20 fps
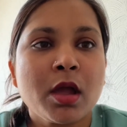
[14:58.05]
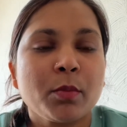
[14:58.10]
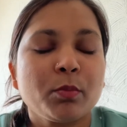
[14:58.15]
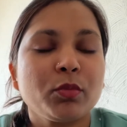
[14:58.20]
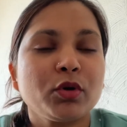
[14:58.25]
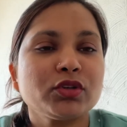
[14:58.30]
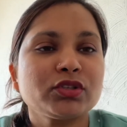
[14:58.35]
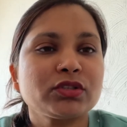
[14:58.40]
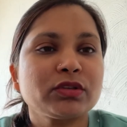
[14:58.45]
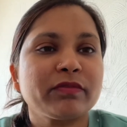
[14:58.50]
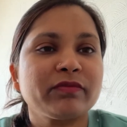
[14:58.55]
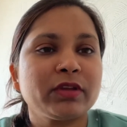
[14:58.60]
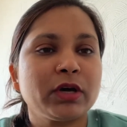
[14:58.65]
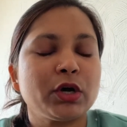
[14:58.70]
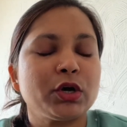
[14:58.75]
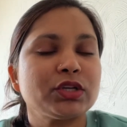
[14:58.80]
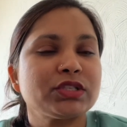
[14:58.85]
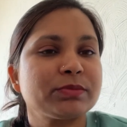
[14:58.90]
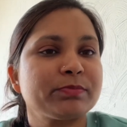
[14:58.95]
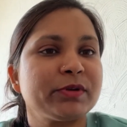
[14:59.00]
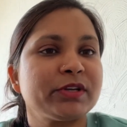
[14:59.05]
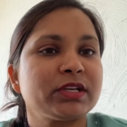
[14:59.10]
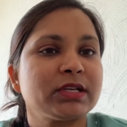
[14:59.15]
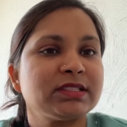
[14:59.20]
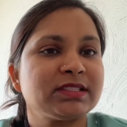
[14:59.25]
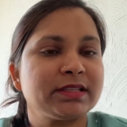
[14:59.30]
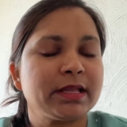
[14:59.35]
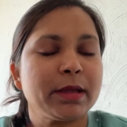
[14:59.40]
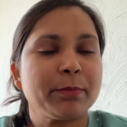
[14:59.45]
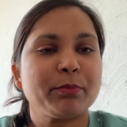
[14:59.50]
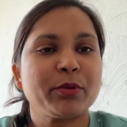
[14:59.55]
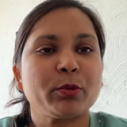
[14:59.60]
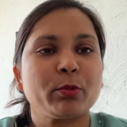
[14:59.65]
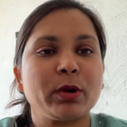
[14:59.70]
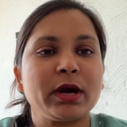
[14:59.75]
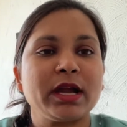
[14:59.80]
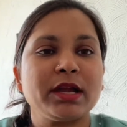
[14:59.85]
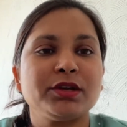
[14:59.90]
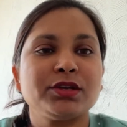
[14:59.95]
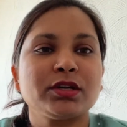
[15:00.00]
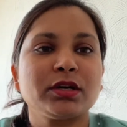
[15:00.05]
Most of the hospitals, they provide